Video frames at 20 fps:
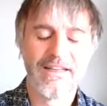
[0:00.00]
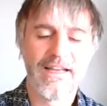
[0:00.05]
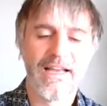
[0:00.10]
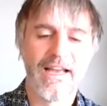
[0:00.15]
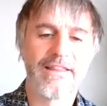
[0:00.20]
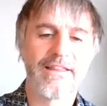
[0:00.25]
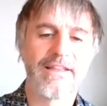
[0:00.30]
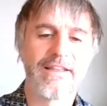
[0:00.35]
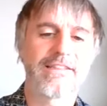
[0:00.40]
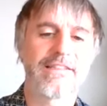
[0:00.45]

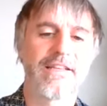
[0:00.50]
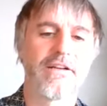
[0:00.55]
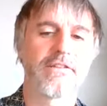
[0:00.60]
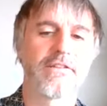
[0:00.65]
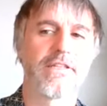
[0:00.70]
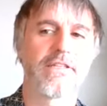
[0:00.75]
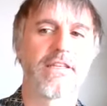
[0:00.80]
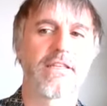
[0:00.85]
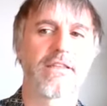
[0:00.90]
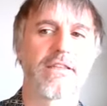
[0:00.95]
And this tells
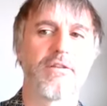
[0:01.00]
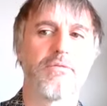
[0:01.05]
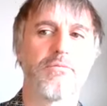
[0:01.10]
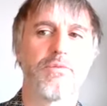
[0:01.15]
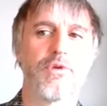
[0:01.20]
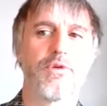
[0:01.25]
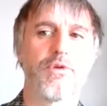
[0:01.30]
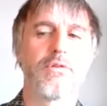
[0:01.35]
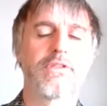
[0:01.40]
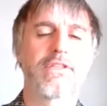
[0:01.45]
us that the
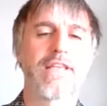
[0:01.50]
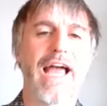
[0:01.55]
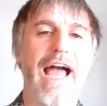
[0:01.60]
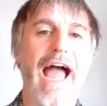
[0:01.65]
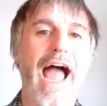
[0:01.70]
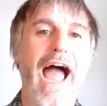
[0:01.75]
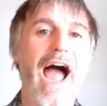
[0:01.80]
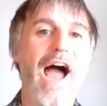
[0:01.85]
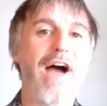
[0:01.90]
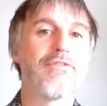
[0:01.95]
moon's
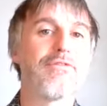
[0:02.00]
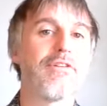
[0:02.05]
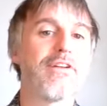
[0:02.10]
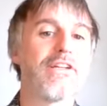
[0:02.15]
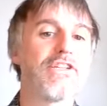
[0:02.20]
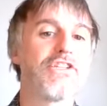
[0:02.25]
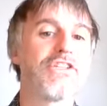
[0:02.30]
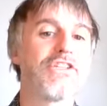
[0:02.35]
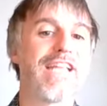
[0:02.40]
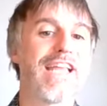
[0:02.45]

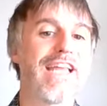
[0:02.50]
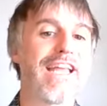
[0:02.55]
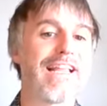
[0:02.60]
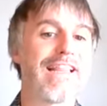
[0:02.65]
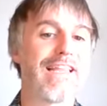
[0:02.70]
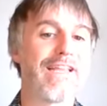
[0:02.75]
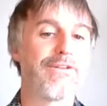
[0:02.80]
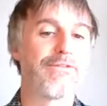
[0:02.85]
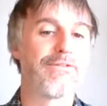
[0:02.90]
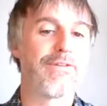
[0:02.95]
average
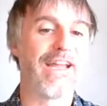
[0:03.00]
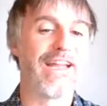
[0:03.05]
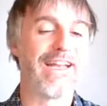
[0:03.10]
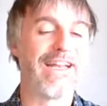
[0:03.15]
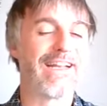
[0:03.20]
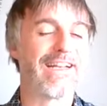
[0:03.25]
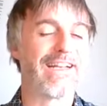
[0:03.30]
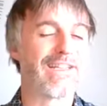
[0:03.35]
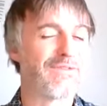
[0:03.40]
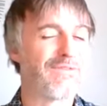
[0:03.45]
daily rate,
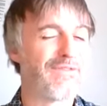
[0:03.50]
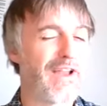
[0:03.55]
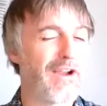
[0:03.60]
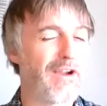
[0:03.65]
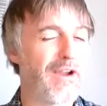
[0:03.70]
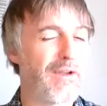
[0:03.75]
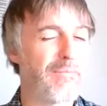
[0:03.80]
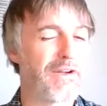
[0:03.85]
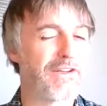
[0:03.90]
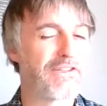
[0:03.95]
and it's
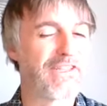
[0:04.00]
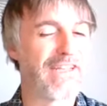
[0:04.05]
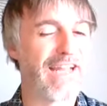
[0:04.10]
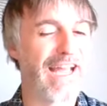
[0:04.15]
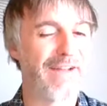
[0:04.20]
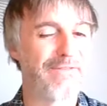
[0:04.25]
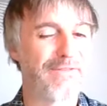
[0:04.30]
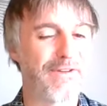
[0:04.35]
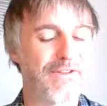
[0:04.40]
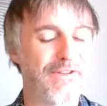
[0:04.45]
very much an
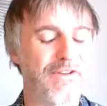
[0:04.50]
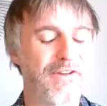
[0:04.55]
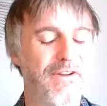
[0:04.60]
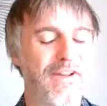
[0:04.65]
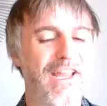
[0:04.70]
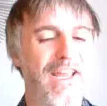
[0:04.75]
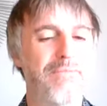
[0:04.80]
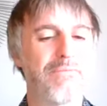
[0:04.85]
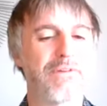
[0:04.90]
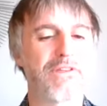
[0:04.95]
average,
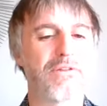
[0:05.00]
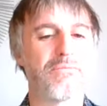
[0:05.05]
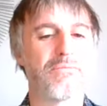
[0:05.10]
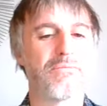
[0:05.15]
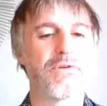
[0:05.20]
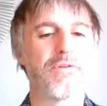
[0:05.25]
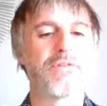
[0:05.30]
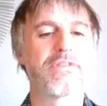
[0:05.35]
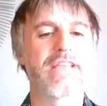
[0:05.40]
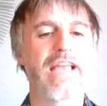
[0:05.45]
okay, but the
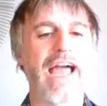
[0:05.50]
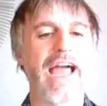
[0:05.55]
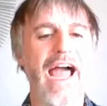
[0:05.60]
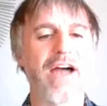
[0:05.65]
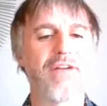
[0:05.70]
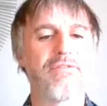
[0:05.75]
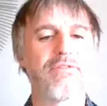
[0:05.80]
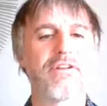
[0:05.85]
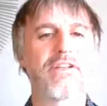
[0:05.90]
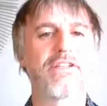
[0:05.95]
moon's
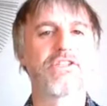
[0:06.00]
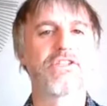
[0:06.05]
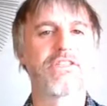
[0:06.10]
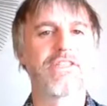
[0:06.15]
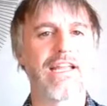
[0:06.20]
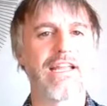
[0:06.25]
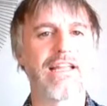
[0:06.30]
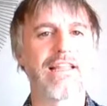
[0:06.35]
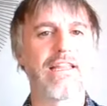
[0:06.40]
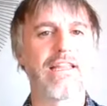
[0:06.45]
average
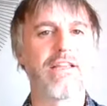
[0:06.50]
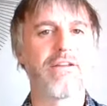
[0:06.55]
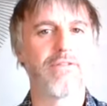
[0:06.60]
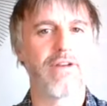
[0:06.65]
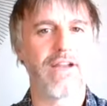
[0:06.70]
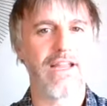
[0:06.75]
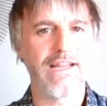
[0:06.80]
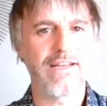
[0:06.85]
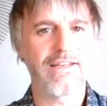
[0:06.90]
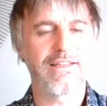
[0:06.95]
daily
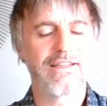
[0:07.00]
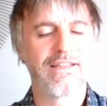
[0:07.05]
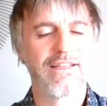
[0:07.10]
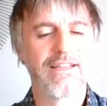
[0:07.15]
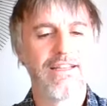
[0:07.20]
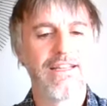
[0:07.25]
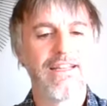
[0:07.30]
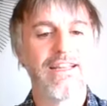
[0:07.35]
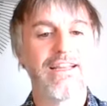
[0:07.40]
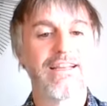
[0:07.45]
rate
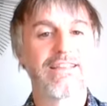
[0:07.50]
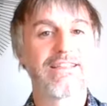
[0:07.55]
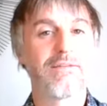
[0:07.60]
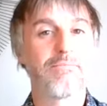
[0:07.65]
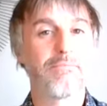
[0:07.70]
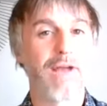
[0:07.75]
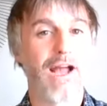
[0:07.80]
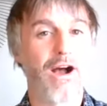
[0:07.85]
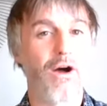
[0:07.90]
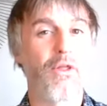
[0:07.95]
is
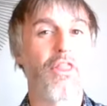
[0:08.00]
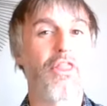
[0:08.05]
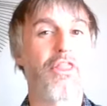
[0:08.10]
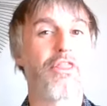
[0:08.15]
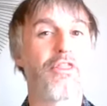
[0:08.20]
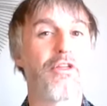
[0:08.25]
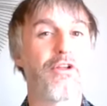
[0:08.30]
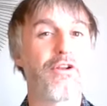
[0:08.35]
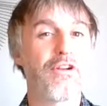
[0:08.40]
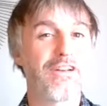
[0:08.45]
about
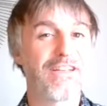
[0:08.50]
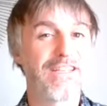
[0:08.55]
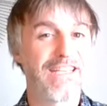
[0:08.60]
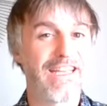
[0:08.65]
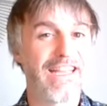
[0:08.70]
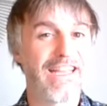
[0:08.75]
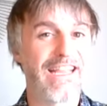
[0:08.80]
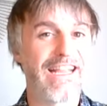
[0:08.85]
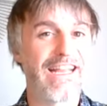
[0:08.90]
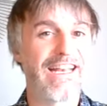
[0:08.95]

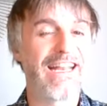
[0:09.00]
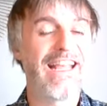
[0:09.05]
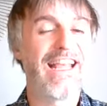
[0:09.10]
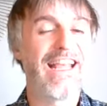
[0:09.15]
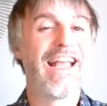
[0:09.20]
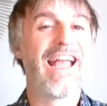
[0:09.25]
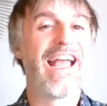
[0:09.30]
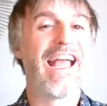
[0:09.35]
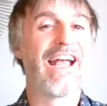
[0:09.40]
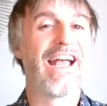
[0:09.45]
13
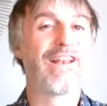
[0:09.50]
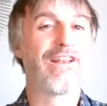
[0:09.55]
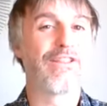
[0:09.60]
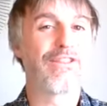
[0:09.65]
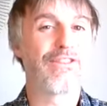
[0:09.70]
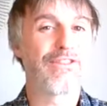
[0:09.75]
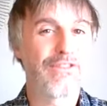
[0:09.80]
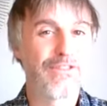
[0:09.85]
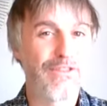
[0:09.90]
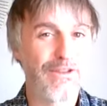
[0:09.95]
and a
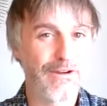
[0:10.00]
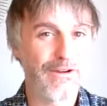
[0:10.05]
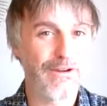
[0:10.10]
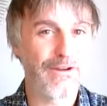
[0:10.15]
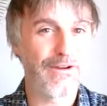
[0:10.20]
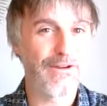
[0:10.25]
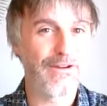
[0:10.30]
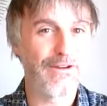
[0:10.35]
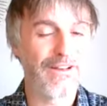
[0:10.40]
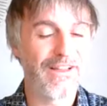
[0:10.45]

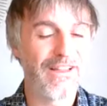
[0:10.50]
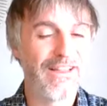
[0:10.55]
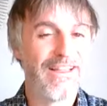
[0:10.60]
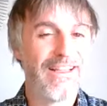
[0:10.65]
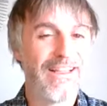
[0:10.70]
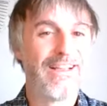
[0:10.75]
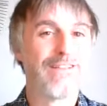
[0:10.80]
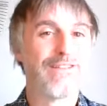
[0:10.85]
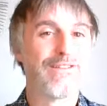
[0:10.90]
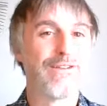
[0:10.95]
third
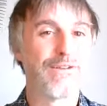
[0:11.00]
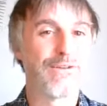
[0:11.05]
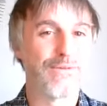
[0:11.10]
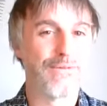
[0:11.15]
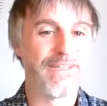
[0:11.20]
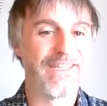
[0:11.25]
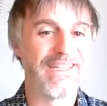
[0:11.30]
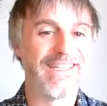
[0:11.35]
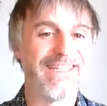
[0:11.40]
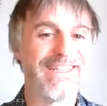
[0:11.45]

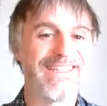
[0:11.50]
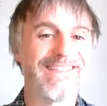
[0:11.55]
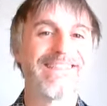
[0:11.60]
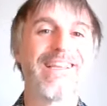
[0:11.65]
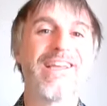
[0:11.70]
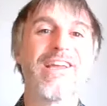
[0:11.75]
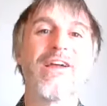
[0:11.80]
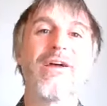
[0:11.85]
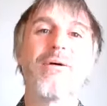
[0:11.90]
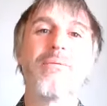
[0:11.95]

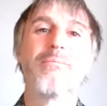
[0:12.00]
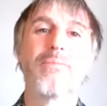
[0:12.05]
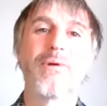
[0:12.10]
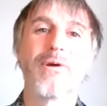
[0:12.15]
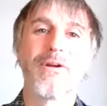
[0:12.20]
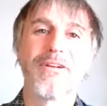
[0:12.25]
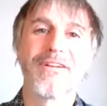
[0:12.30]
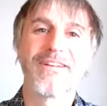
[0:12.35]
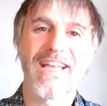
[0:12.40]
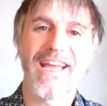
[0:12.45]
degrees
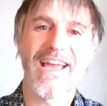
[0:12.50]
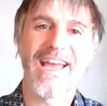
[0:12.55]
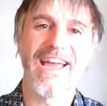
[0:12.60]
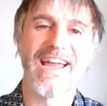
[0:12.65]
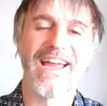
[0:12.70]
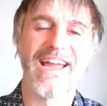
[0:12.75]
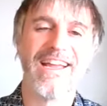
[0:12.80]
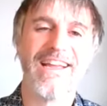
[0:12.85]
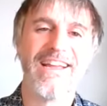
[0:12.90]
per day.